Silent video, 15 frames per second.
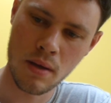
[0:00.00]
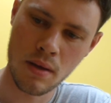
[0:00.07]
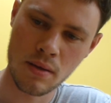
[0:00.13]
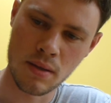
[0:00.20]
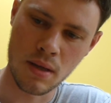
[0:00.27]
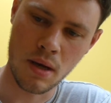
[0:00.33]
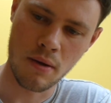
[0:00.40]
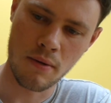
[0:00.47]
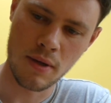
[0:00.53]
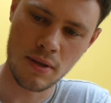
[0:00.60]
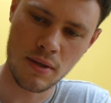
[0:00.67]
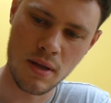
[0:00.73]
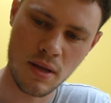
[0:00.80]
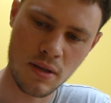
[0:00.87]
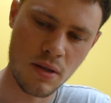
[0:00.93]
so
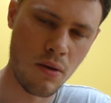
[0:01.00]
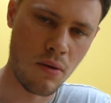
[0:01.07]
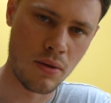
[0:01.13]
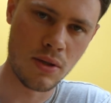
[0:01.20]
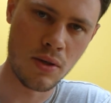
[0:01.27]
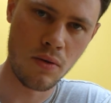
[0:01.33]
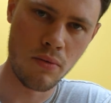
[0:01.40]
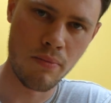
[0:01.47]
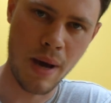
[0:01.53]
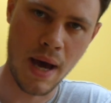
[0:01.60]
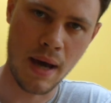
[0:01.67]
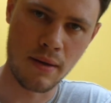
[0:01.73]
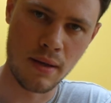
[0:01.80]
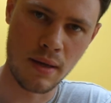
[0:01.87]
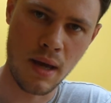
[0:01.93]
it's not too
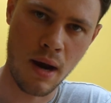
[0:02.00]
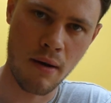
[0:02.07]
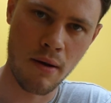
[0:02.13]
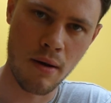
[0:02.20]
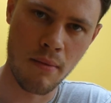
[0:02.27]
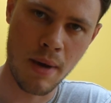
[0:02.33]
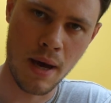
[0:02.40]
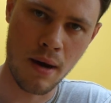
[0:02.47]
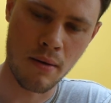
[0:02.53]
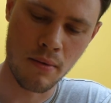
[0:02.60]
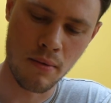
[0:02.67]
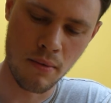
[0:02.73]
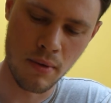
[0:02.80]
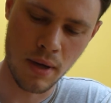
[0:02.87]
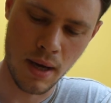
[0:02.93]
bad to carry about
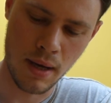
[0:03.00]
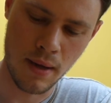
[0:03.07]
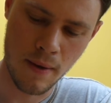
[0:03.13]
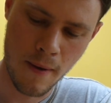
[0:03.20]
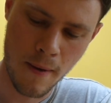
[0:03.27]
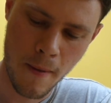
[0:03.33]
all day.